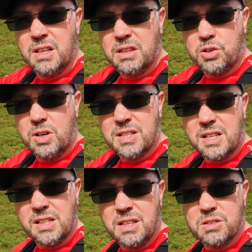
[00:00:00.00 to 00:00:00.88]
trees
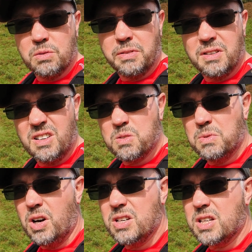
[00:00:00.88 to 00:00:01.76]
actually in sort of some
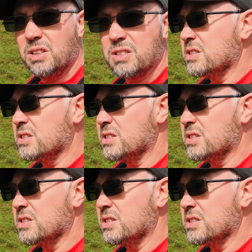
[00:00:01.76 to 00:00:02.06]
nice colours